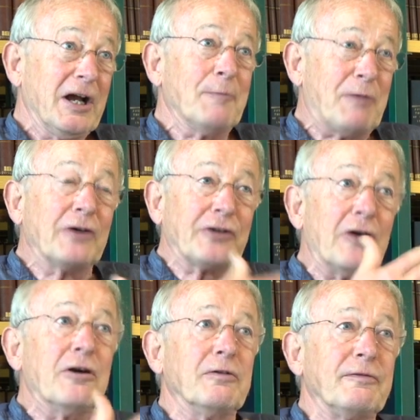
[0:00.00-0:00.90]
about
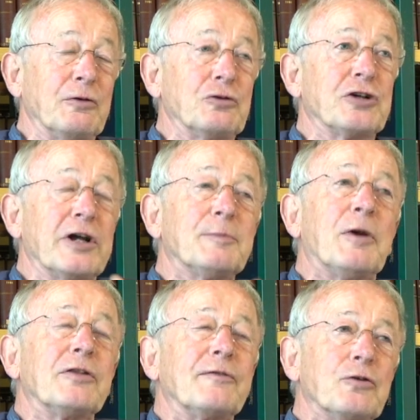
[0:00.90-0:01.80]
our own future and
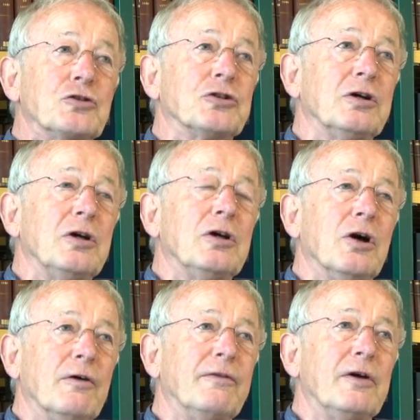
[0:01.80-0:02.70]
about the future
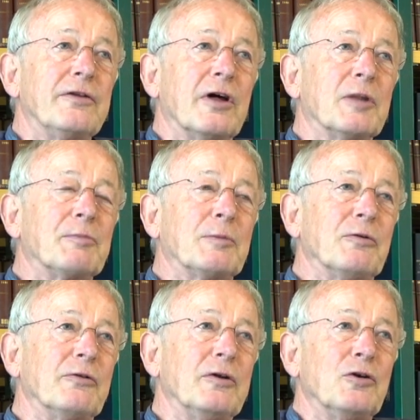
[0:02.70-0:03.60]
of the other
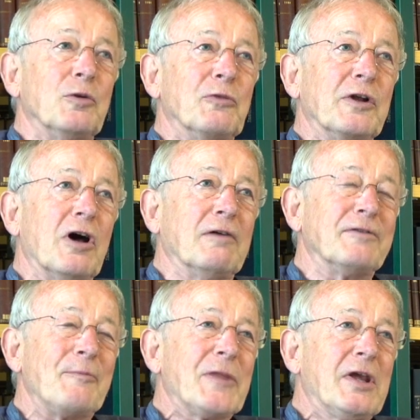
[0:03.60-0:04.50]
people whom we love.